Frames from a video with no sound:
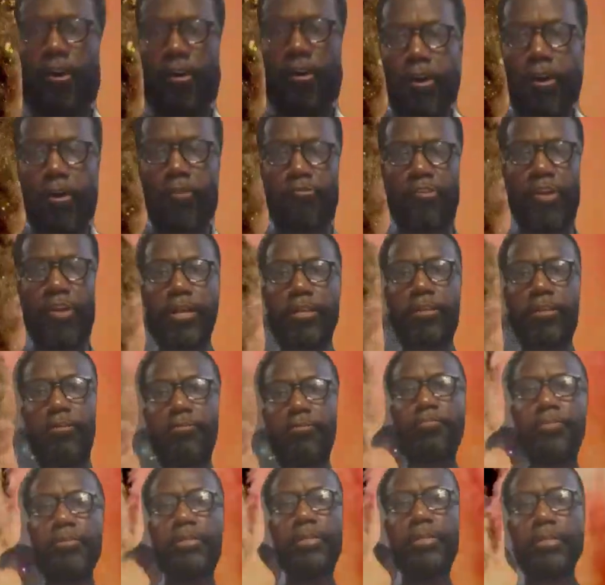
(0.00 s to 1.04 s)
our regular
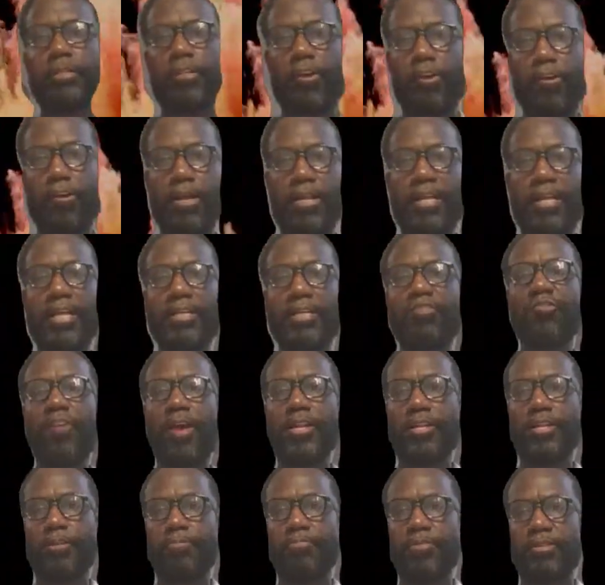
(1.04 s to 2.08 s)
book, our
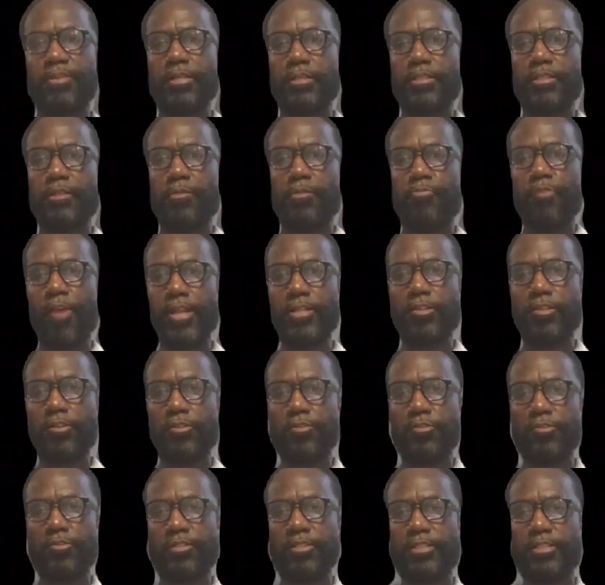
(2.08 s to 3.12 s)
electronic book, the
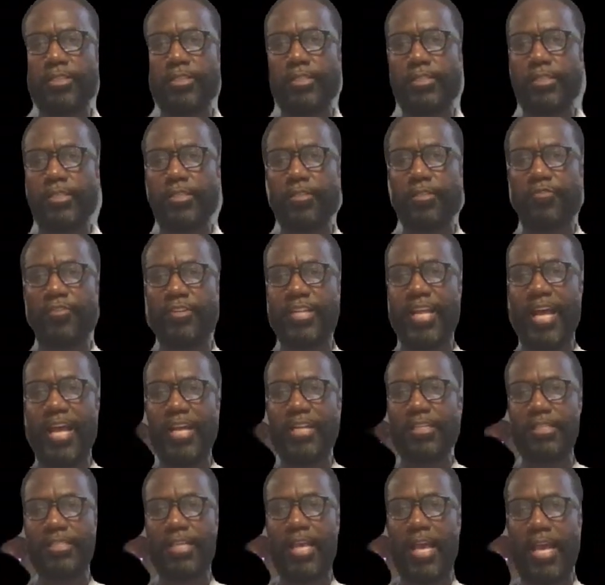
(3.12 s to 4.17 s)
Practical Statistics for
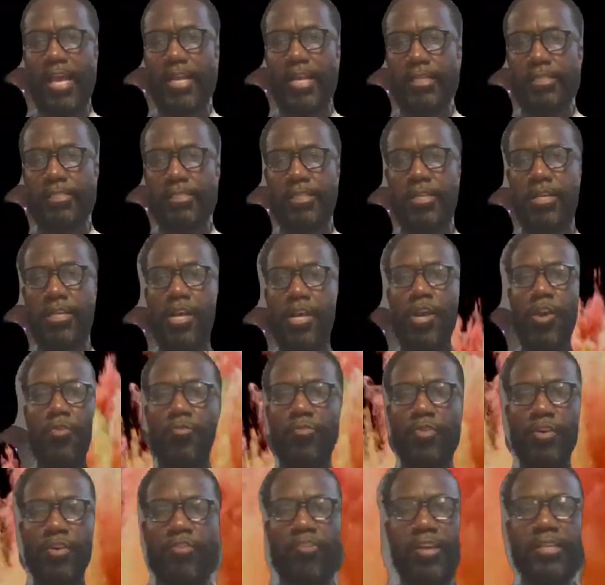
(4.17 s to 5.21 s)
Data Science,
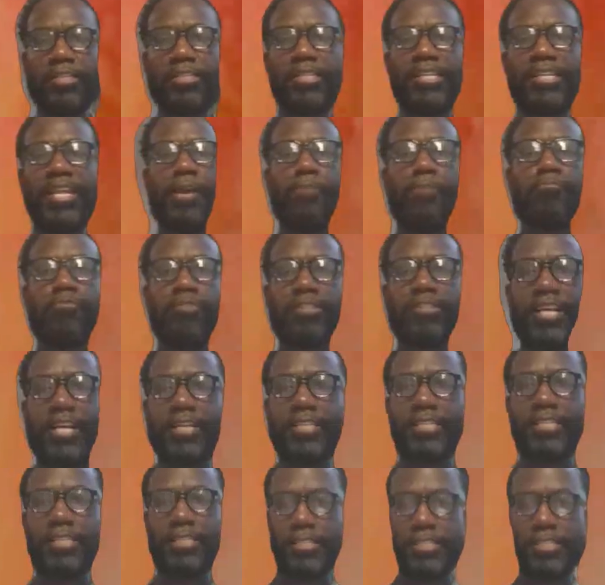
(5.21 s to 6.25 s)
regression and
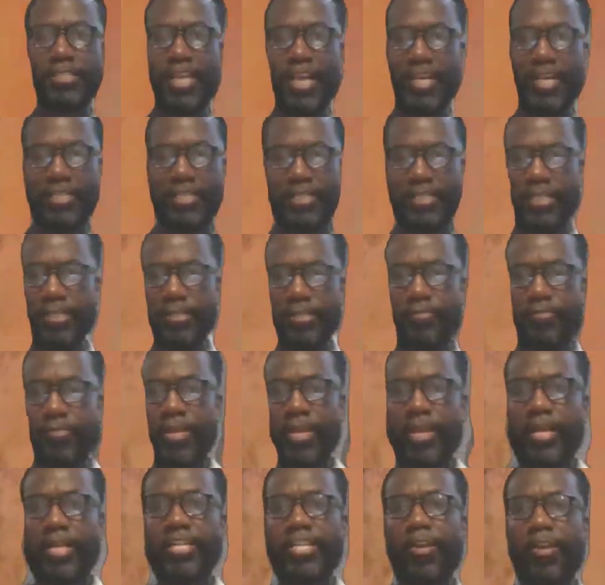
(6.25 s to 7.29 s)
prediction section,
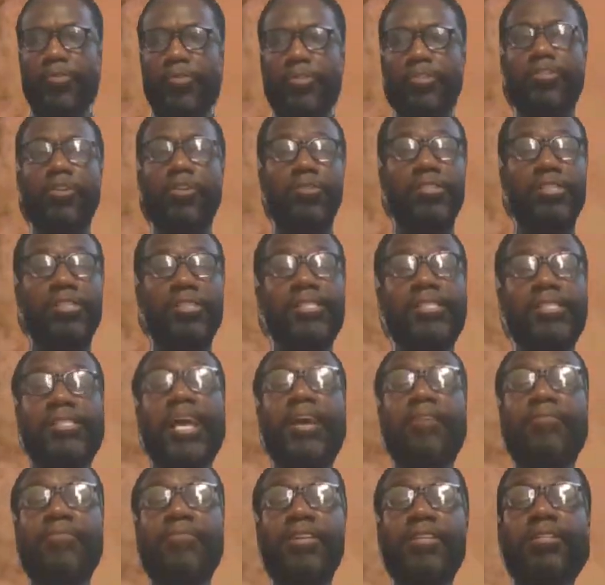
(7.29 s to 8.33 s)
there was those
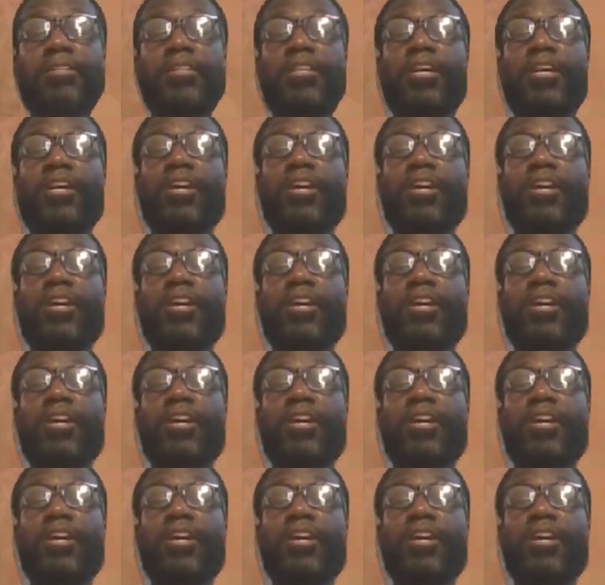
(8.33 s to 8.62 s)
7